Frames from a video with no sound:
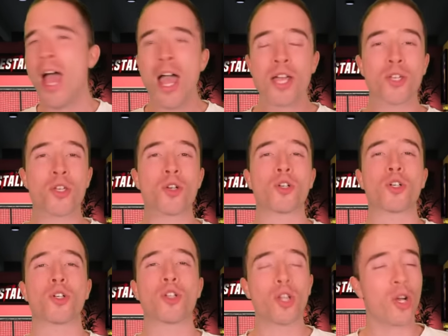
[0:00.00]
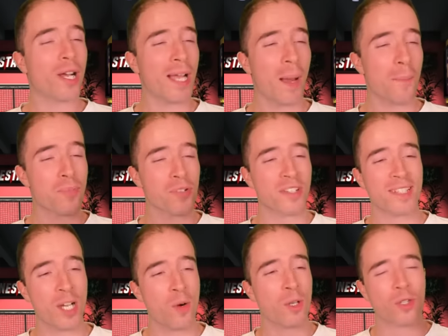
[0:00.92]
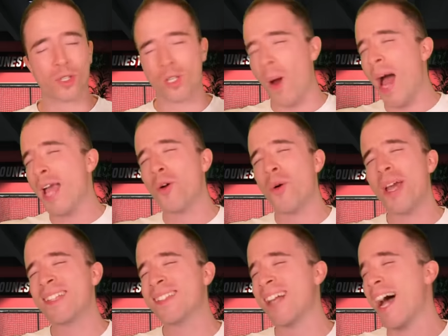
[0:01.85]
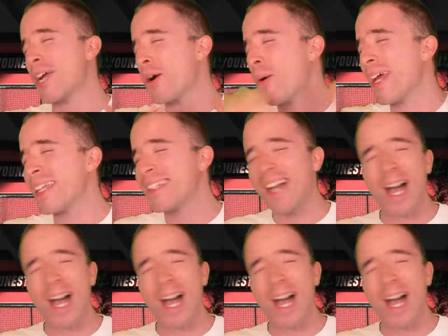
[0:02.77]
you could look at Brazil and just go, I quit.